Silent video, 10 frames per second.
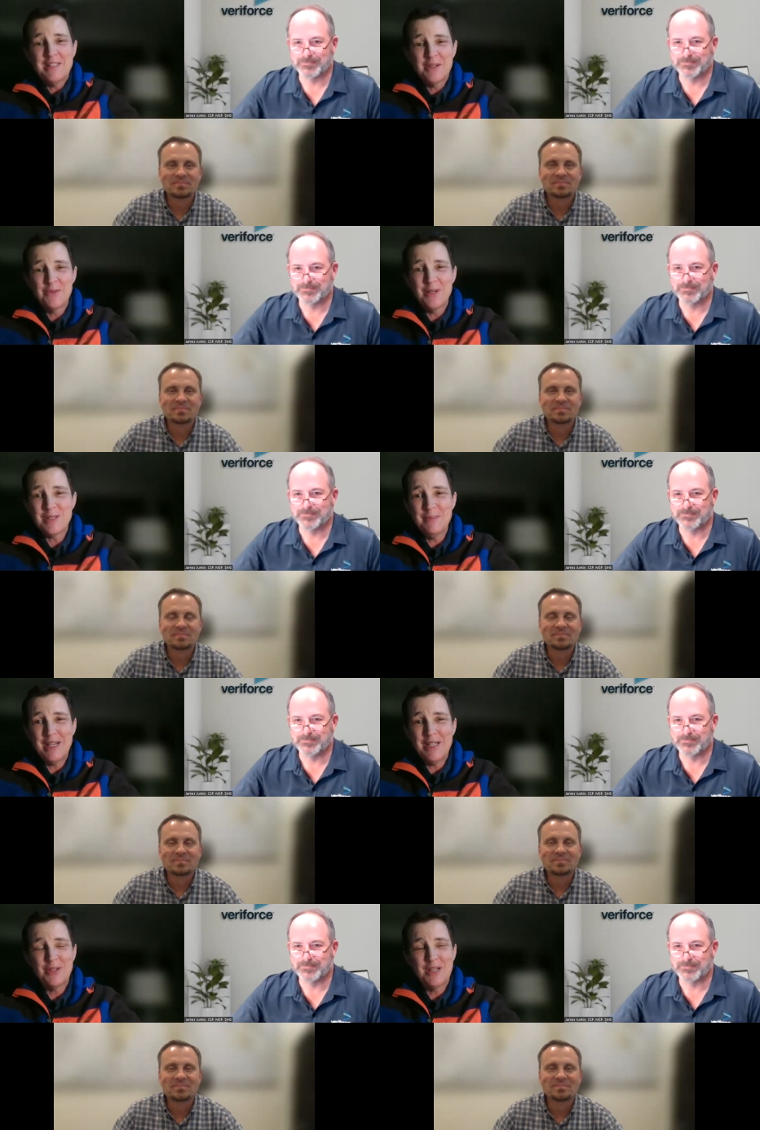Speaker 1: to the Risk
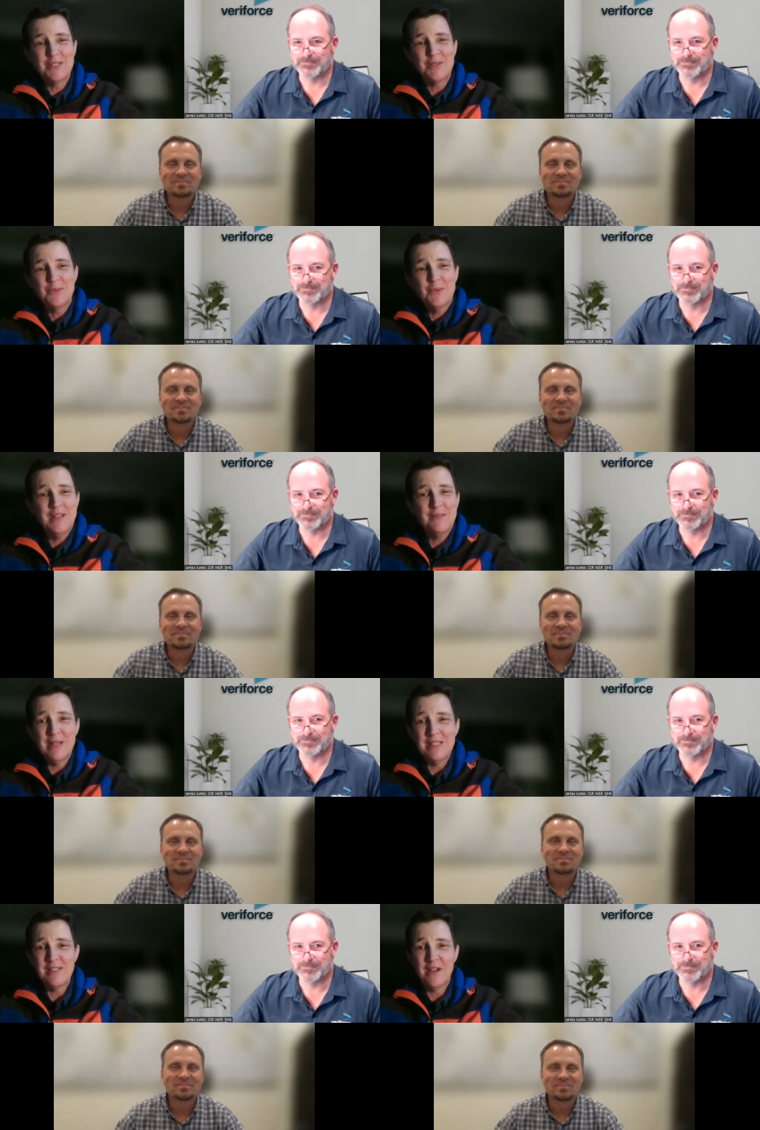Matrix with
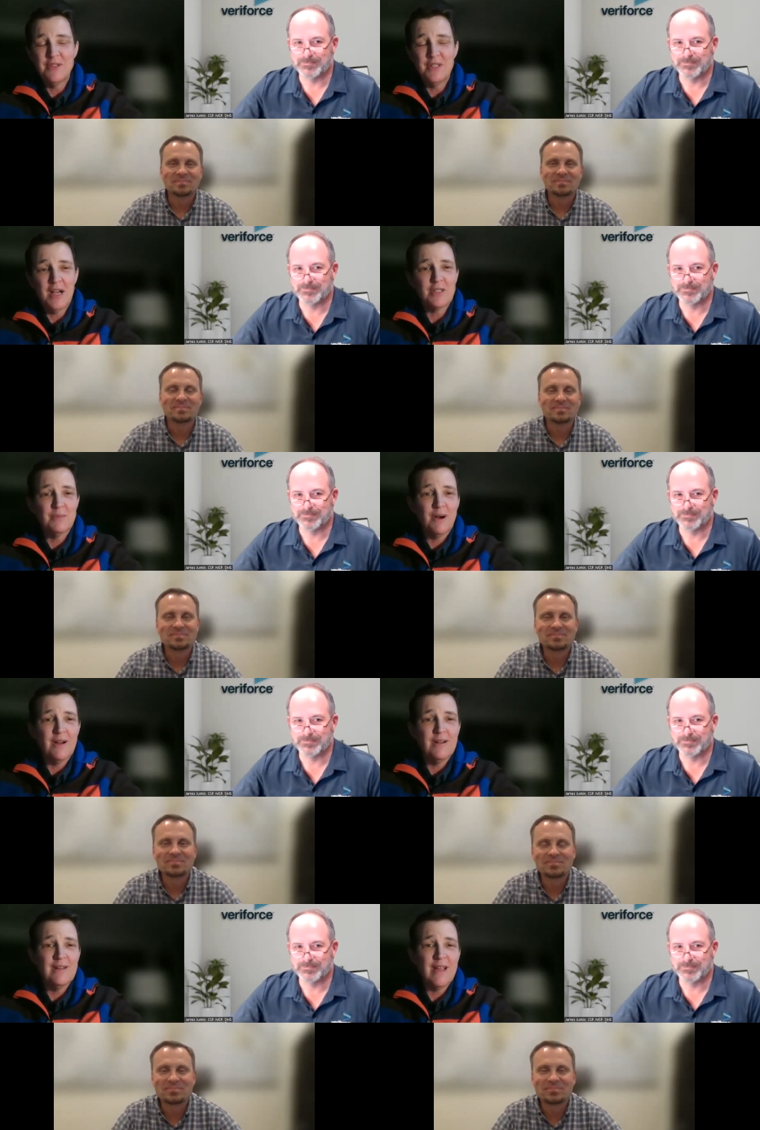myself, Dr.
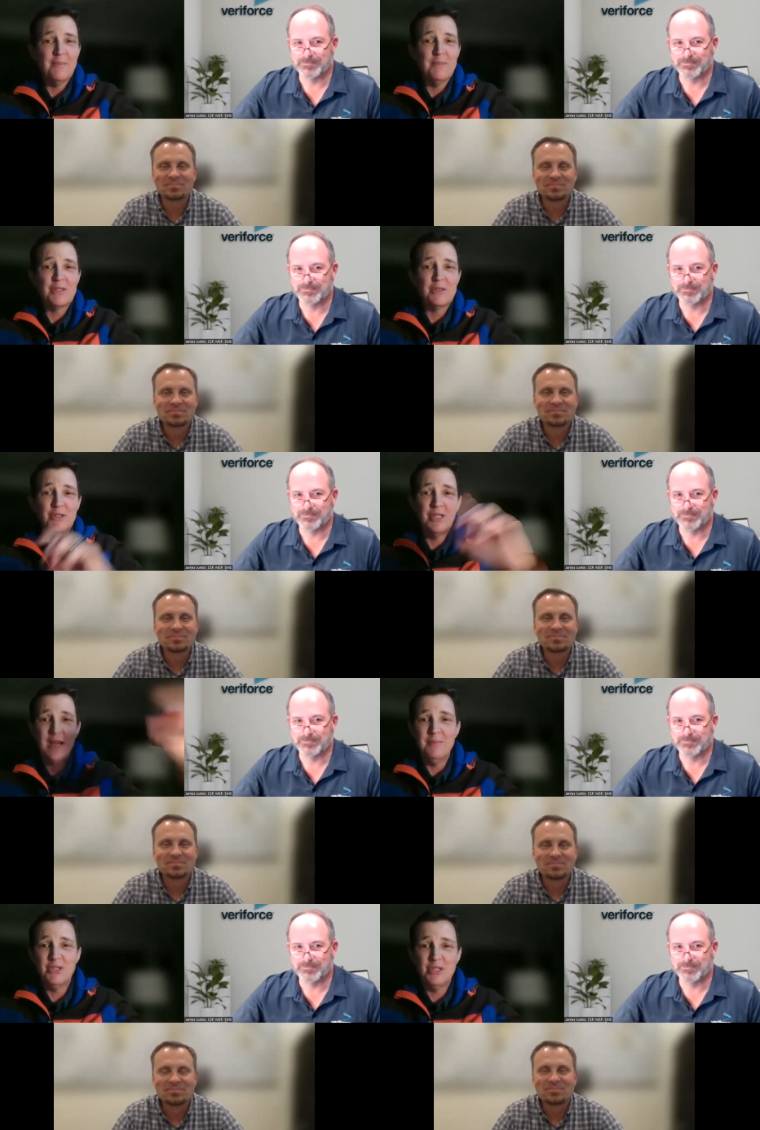Martin, and Mr.
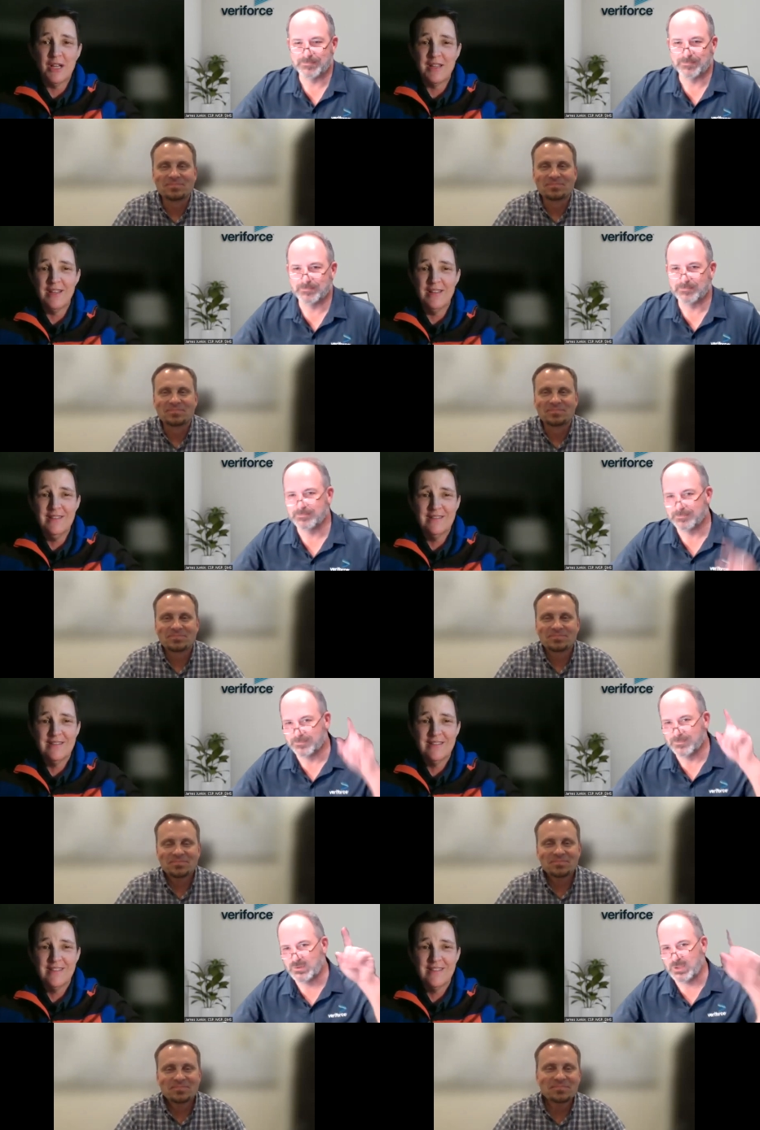James Junkin.
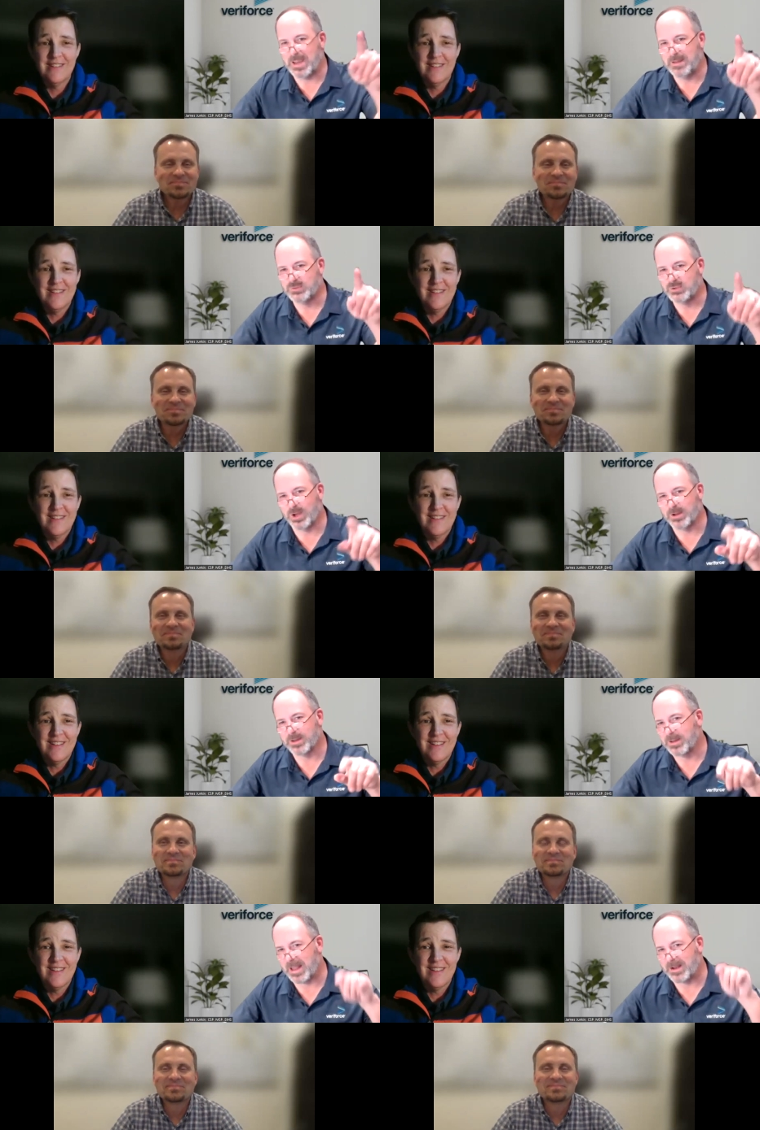
Speaker 2: James
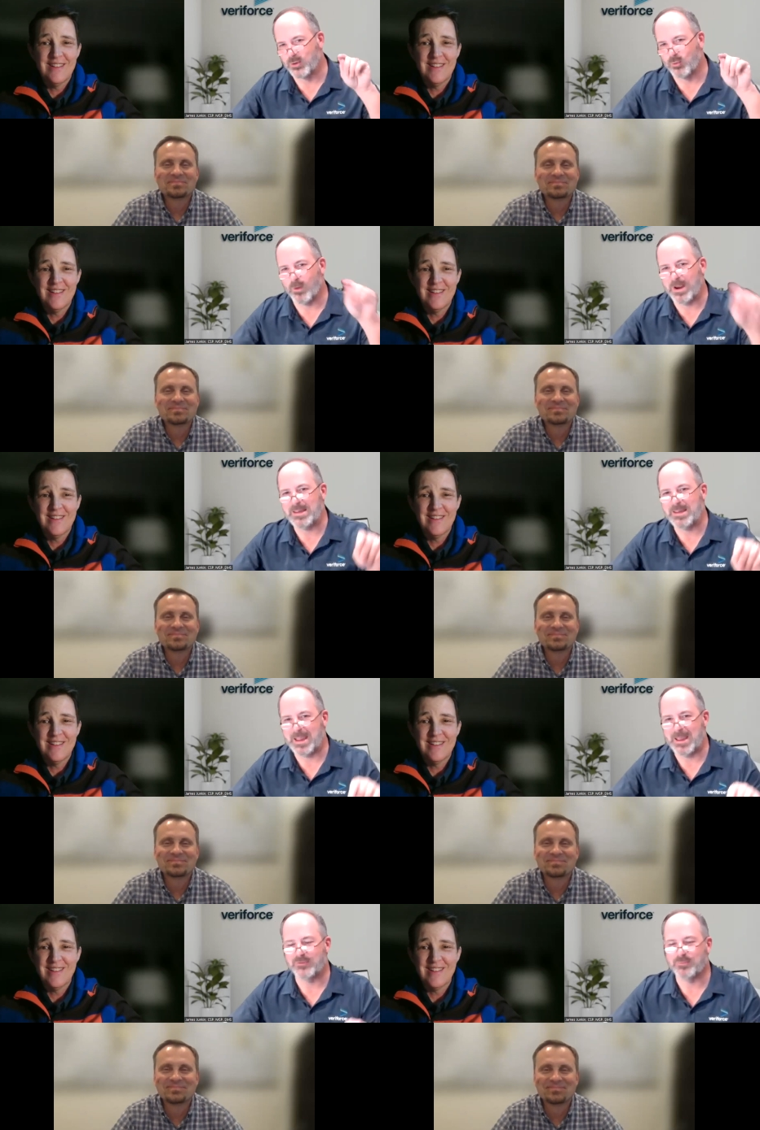Junkin got a great
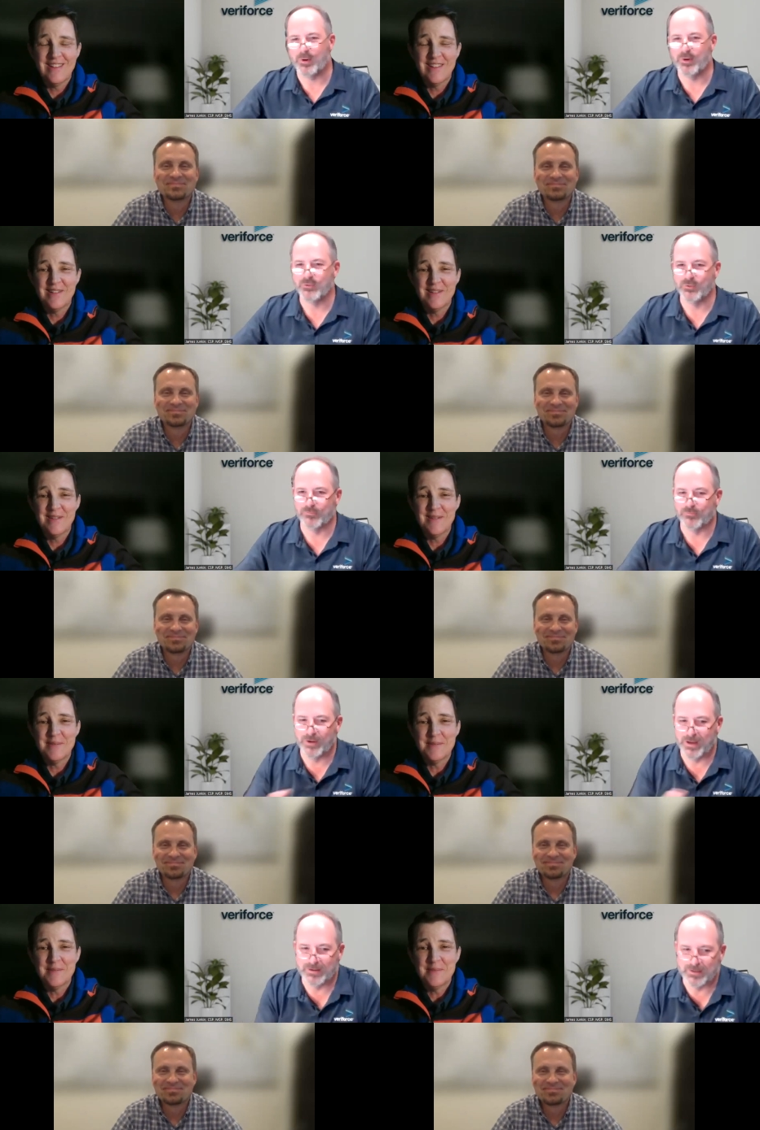guest, personal
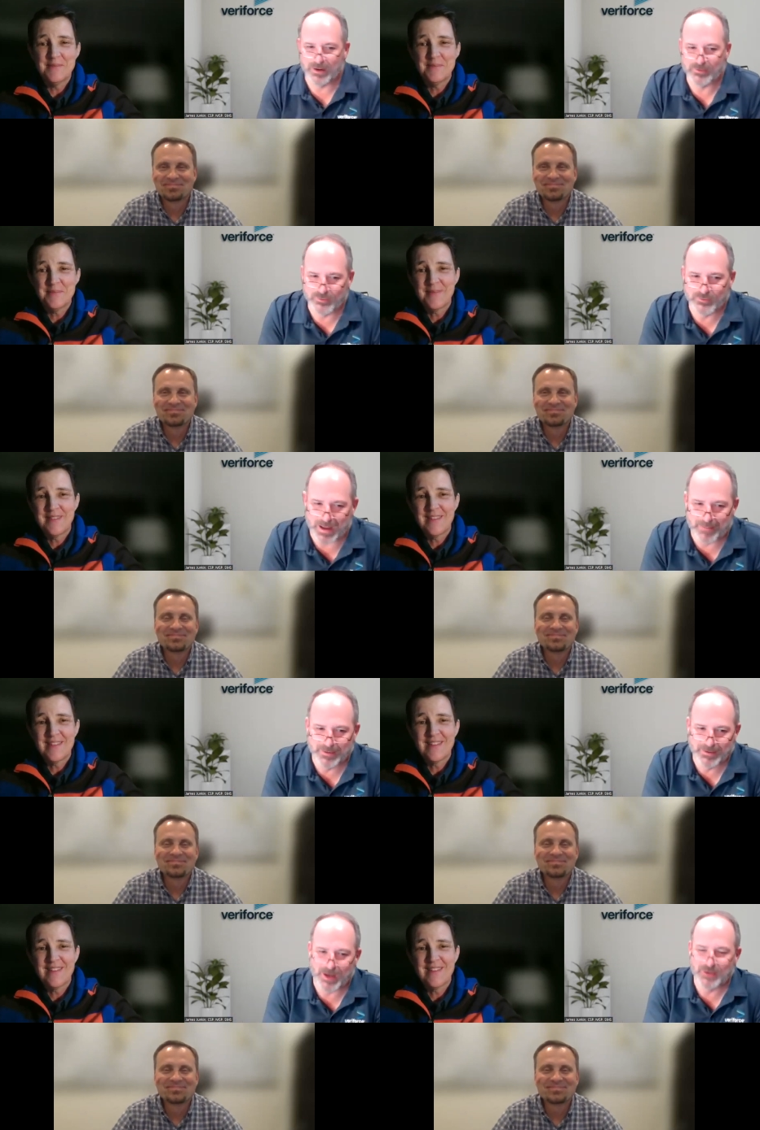friend. Dr.
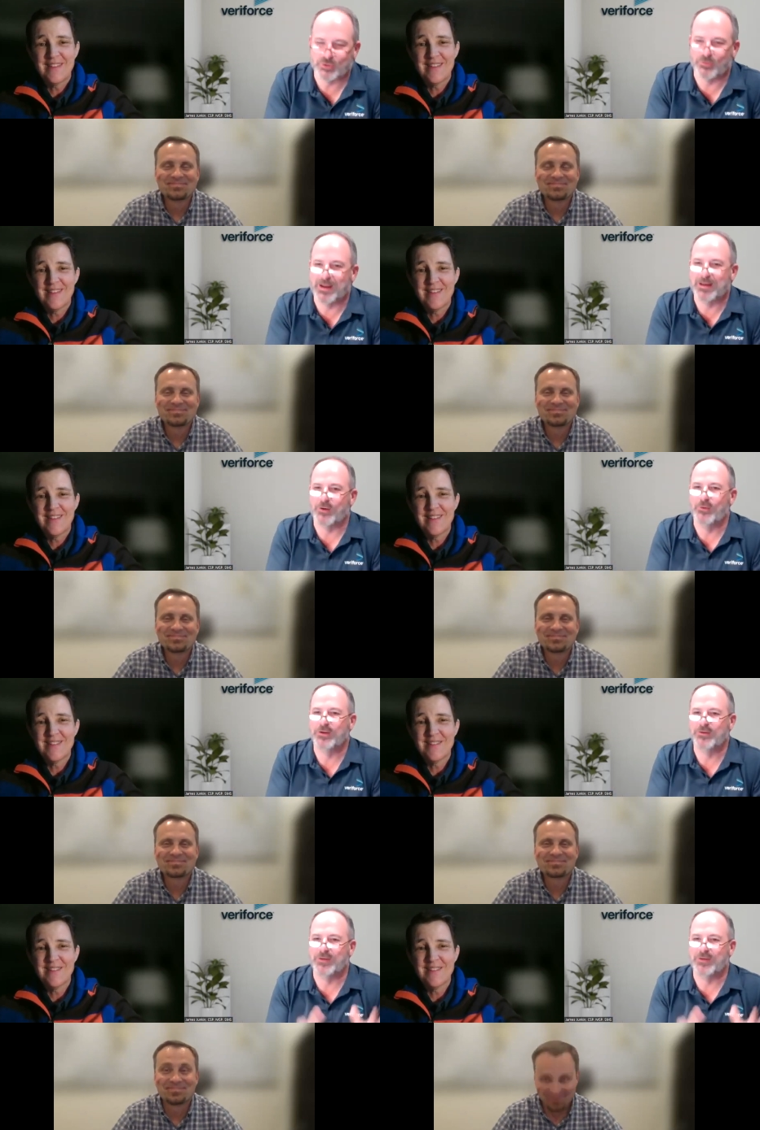Simon Goncharenko is